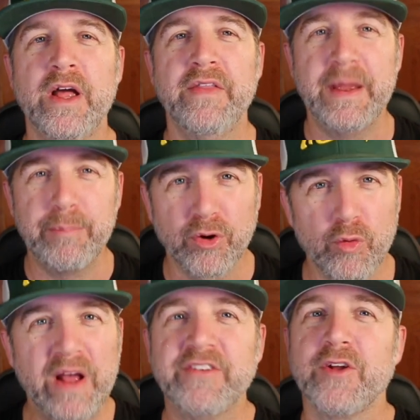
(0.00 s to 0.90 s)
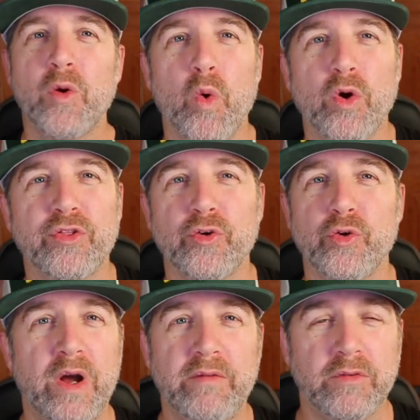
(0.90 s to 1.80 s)
They progress their work
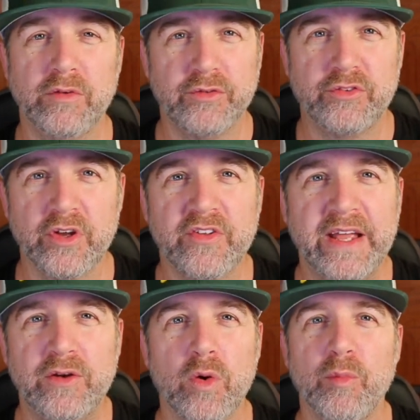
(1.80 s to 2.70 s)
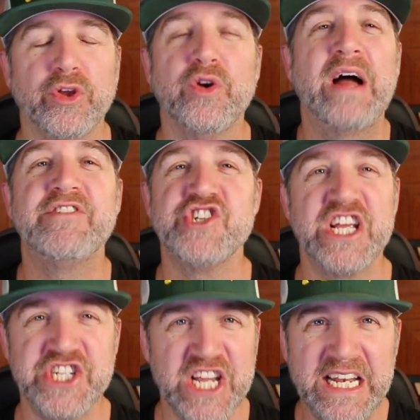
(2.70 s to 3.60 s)
through just like normal. You don't have to
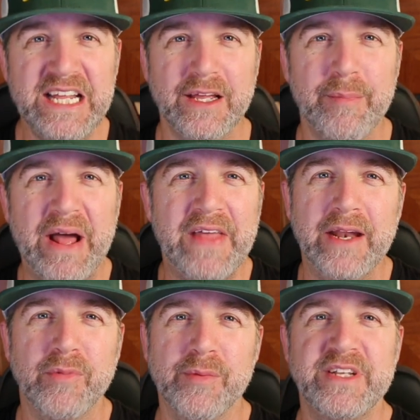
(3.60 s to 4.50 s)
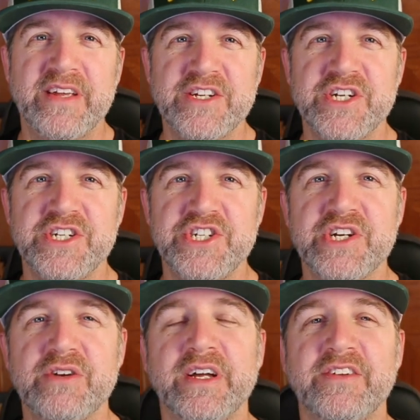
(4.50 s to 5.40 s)
change anything about that implementation in
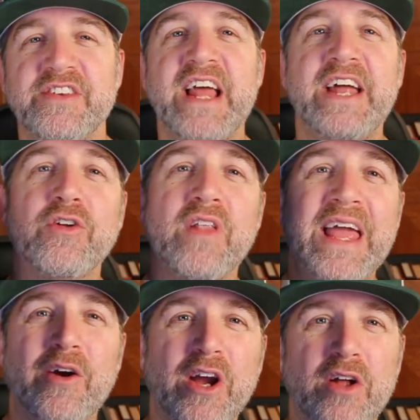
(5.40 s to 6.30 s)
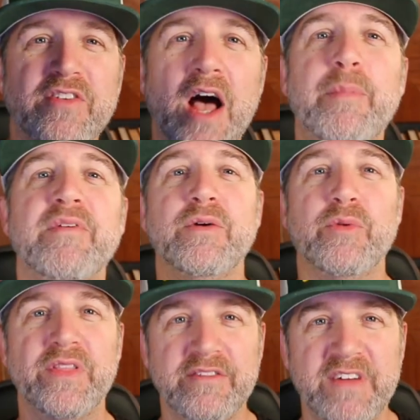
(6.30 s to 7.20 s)
Jira. Instead, you're layering on top of it
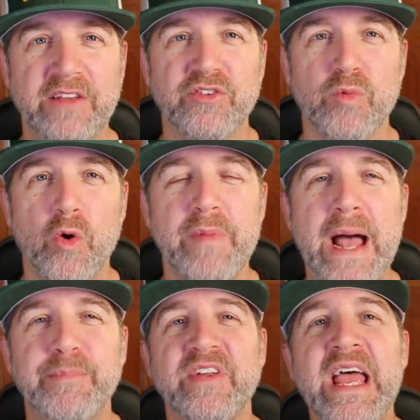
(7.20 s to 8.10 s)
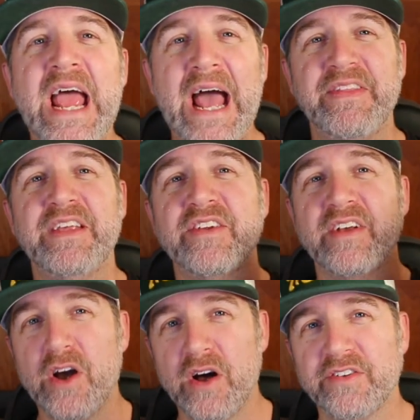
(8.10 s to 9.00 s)
with advanced roadmaps and these
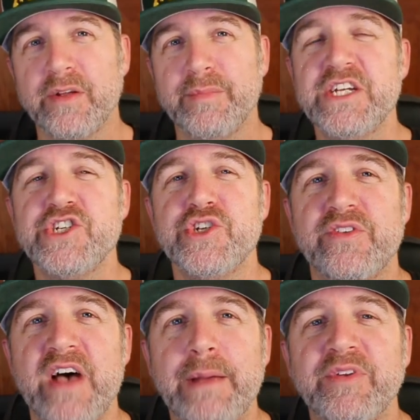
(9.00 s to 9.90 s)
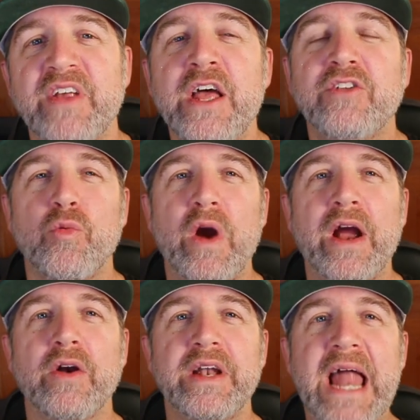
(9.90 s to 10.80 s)
custom issue types to
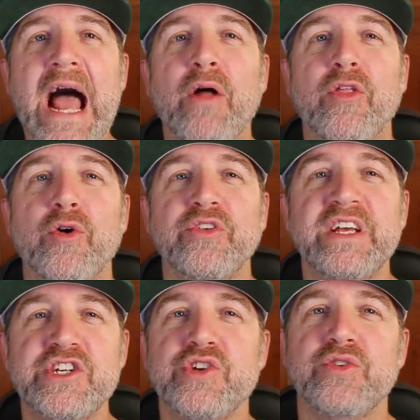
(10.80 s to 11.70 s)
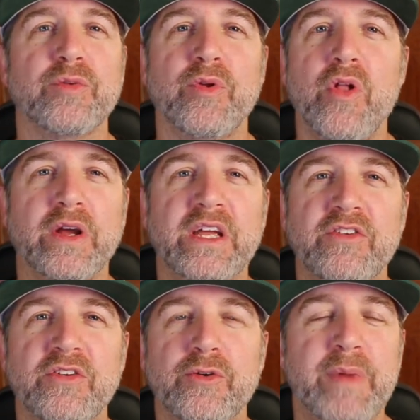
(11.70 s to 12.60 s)
where now those issues are belonging
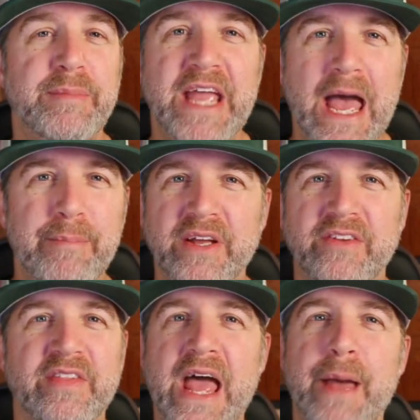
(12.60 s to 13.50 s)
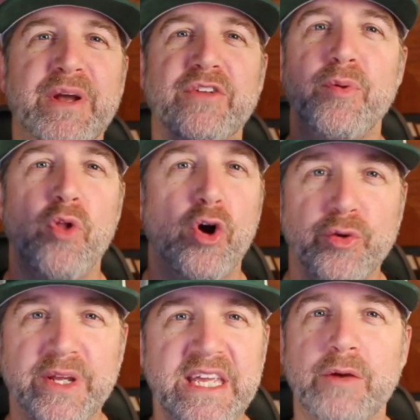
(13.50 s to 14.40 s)
to maybe epics and the epics belong to
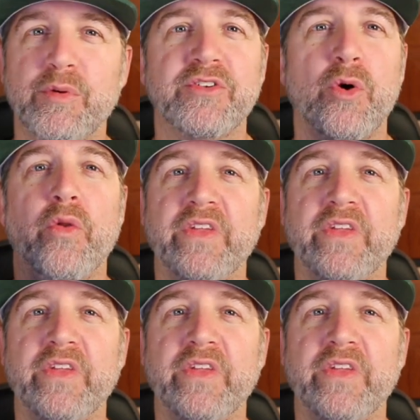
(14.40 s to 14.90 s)
a key result.